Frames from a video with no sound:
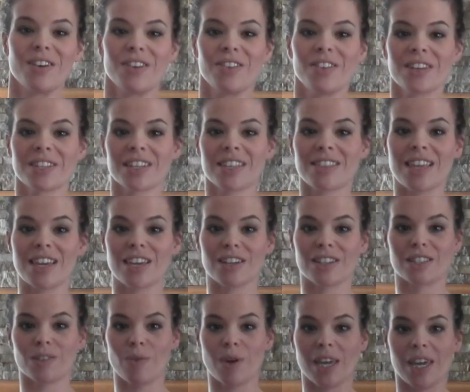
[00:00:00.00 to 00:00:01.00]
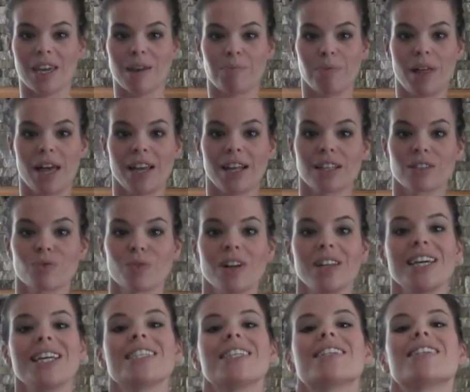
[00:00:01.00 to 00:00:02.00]
too. They're just going to think you're swinging and playing. Now it's
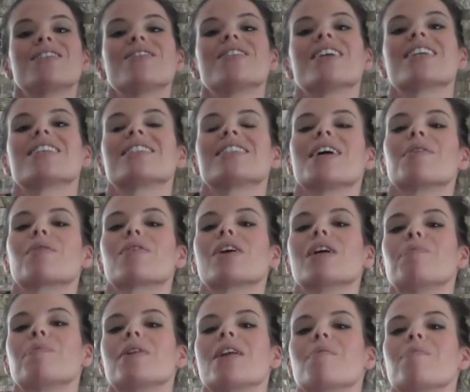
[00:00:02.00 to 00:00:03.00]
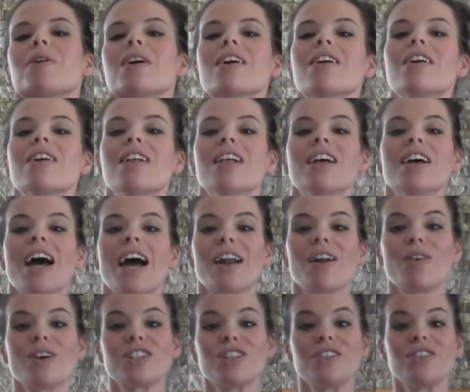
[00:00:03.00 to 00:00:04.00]
real easy to do this. See, I'm creeping up here. I
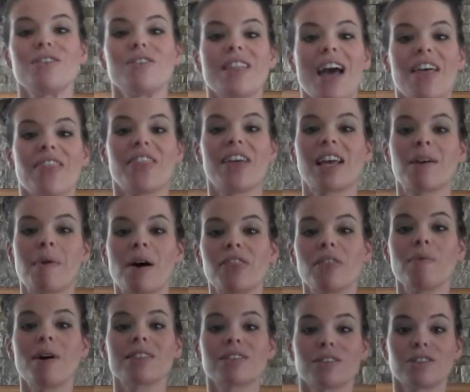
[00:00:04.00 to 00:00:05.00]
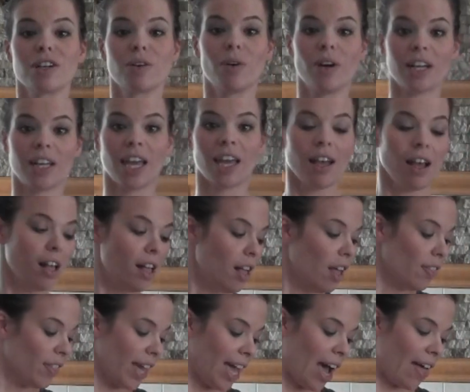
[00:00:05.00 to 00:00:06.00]
don't want you doing that. Think about the muscles you're working.
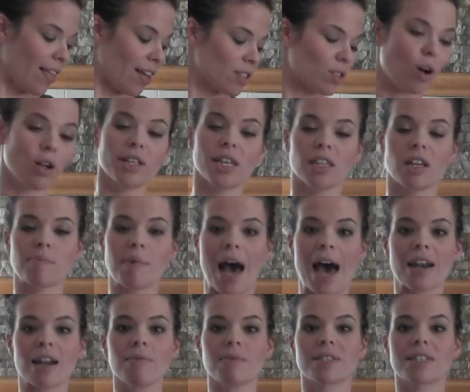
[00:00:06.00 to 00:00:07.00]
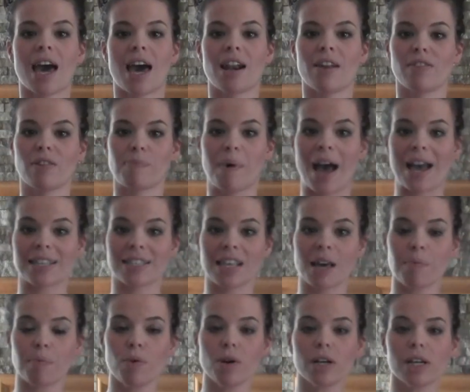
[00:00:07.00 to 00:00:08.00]
The hand that's holding their bottom is kind of your
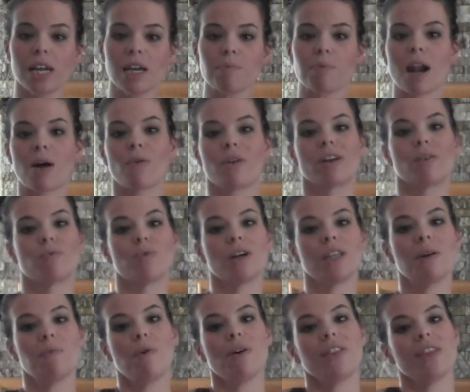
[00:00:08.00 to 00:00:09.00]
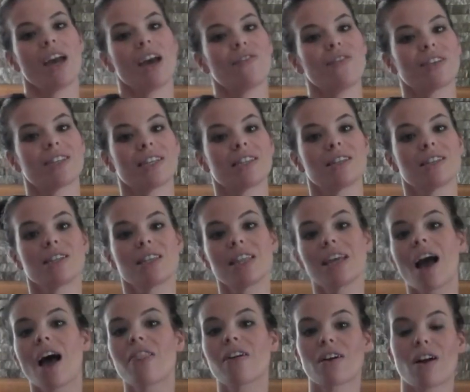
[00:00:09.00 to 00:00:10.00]
bicep working, but I want you to really put the emphasis into
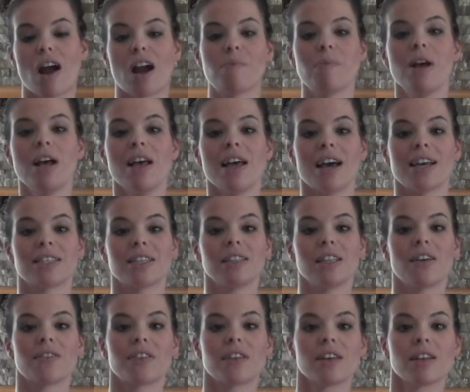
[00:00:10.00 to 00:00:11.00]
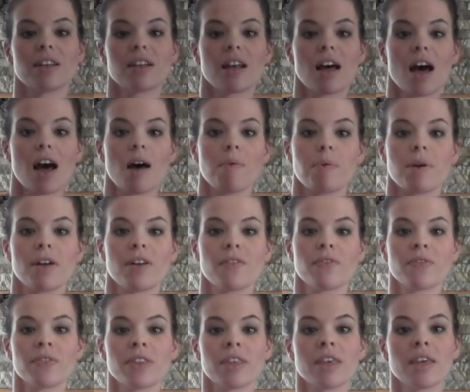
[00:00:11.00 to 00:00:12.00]
the other arm as you lift
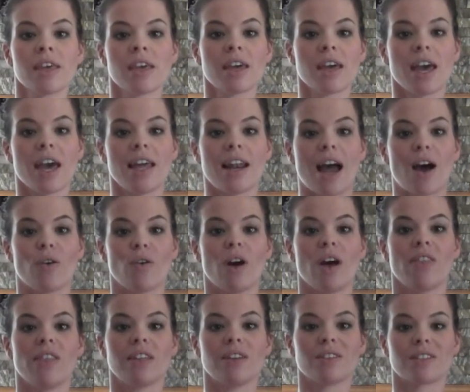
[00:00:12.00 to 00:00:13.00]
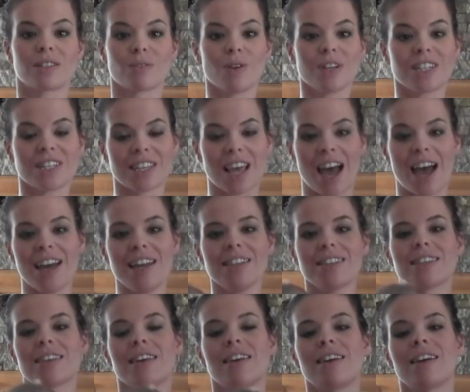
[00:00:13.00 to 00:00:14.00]
up and out. And then you switch
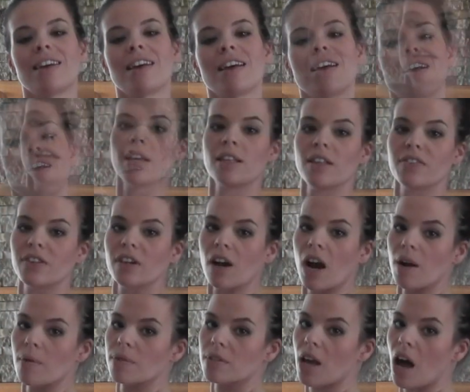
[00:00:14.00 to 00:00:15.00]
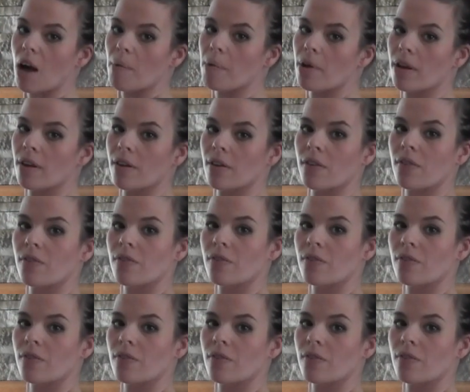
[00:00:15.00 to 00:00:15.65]
sides and lift your arms up